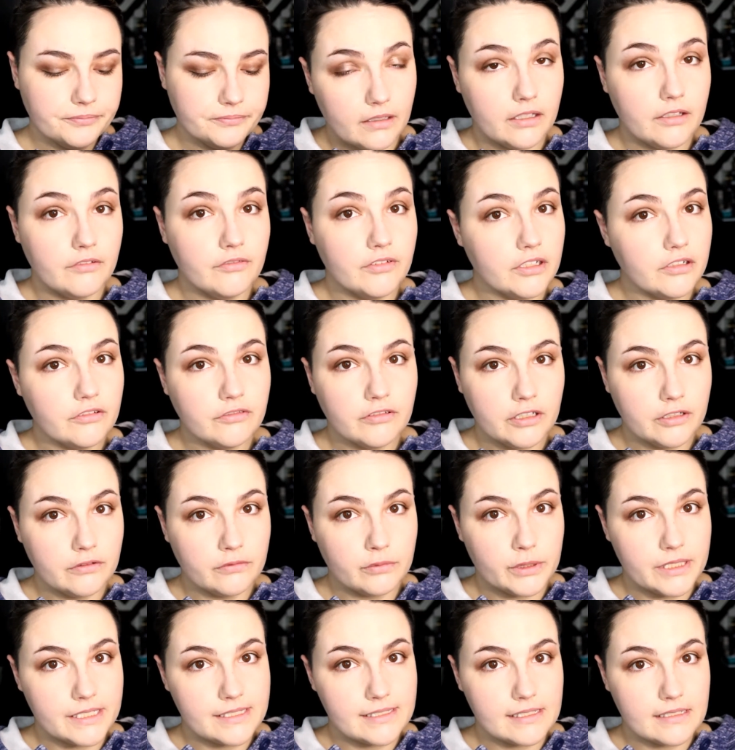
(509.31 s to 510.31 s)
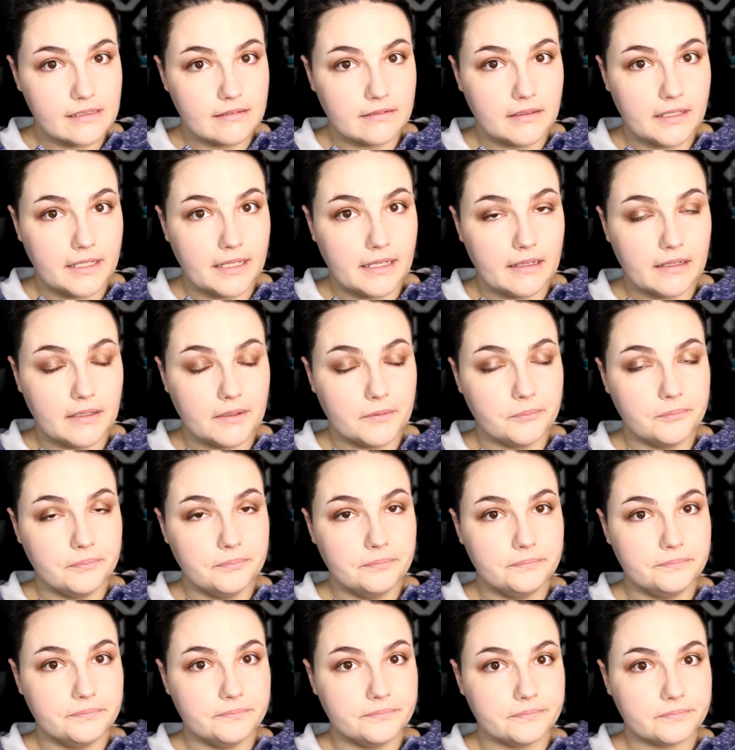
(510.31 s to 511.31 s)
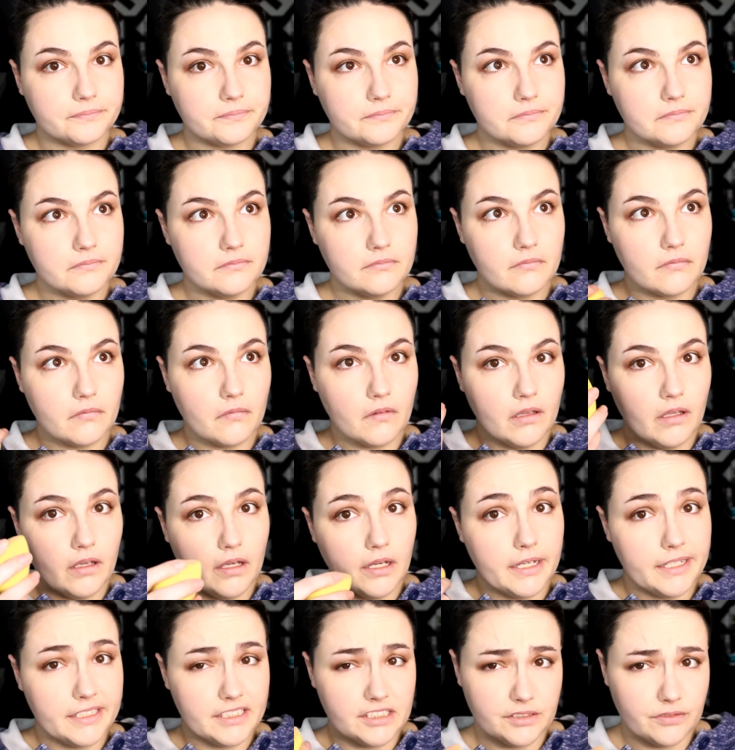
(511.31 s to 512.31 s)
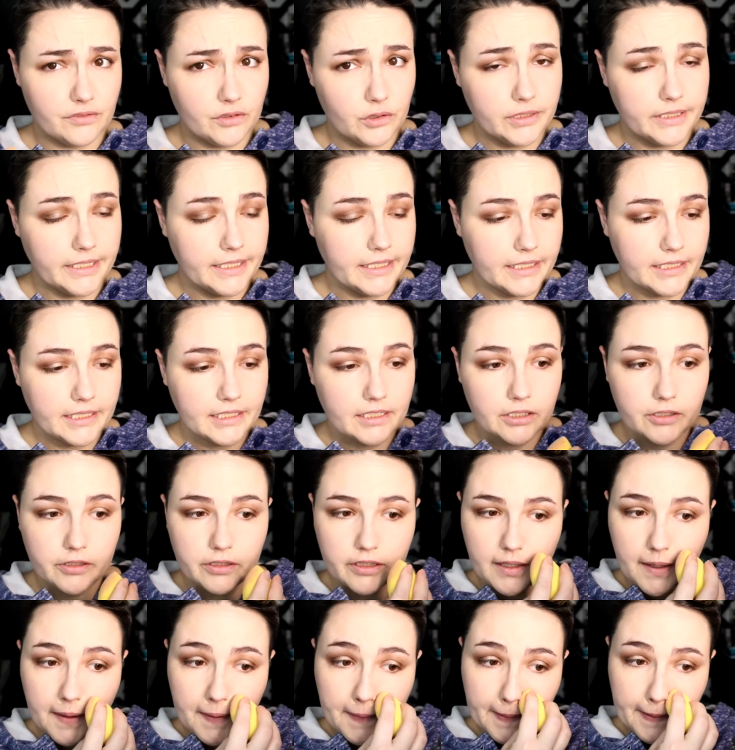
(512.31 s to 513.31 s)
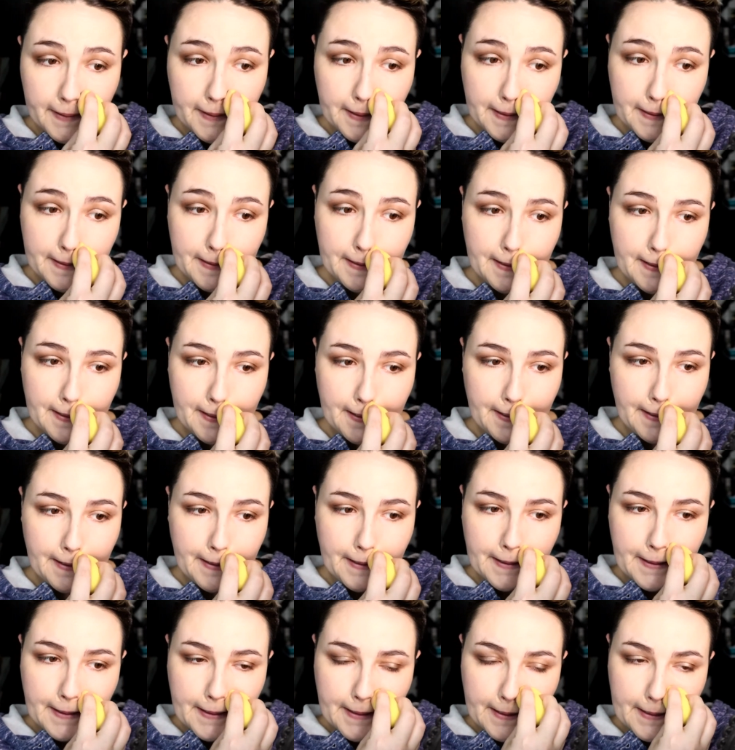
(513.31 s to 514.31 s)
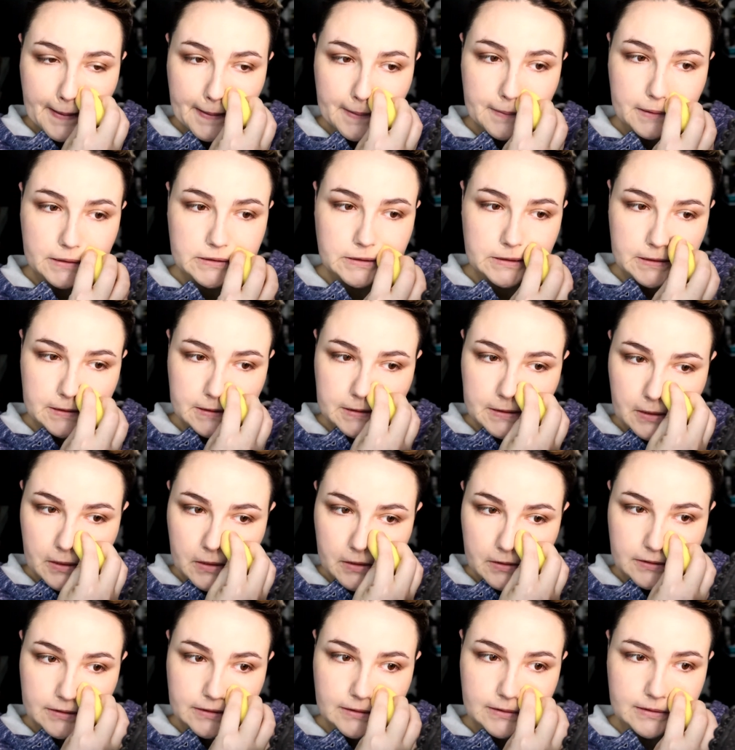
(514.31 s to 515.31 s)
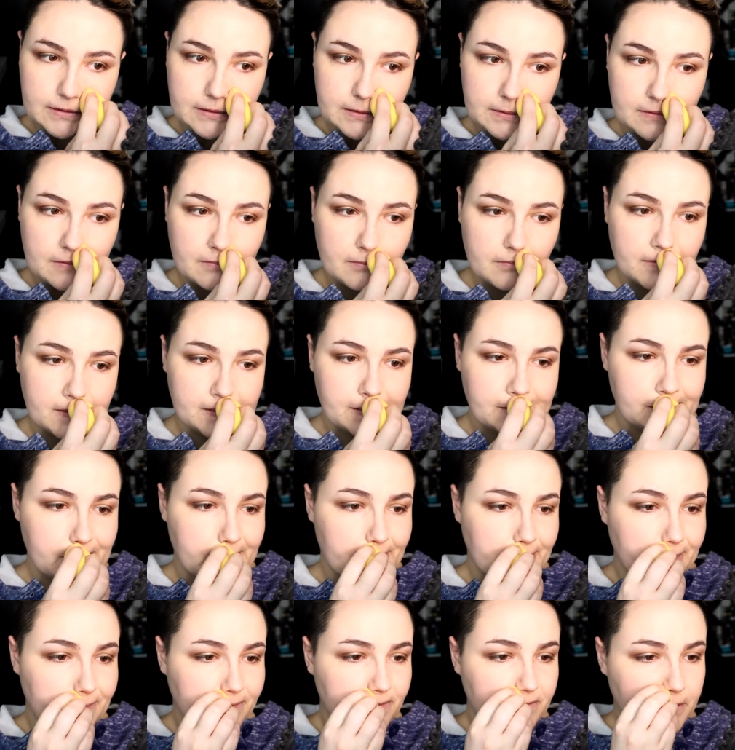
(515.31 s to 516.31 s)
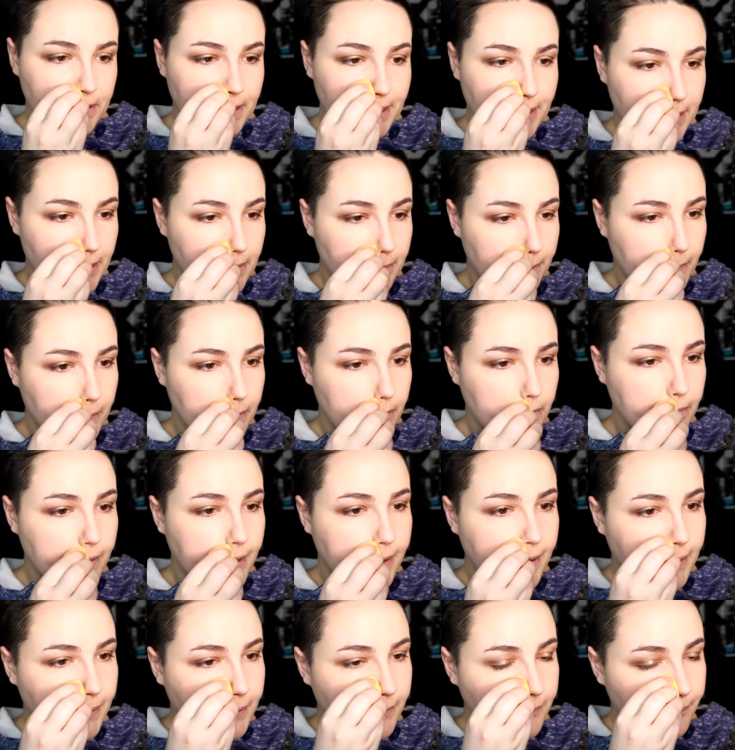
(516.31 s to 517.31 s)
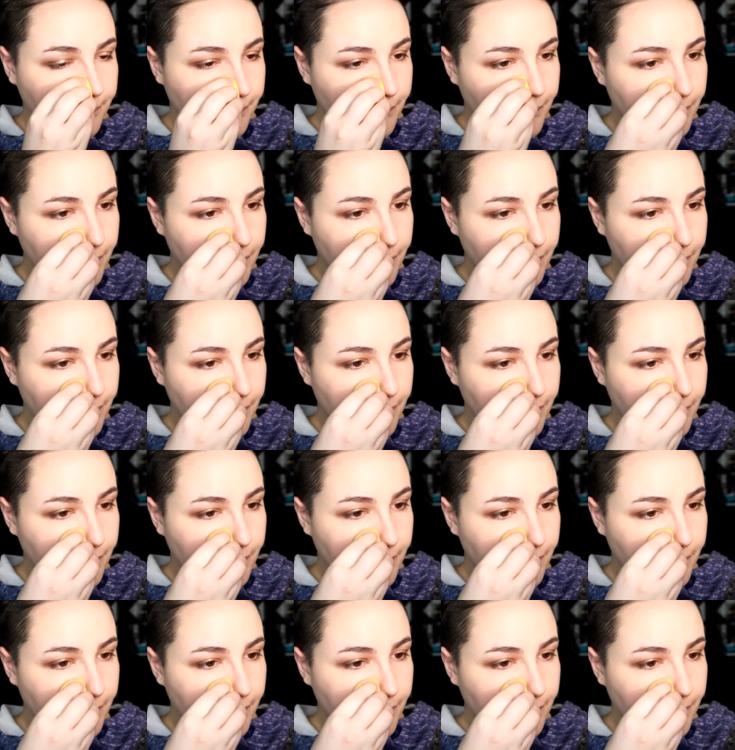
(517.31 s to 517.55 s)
Even if I've recently exfoliated or anything, it'll just cause my skin to flake up real bad.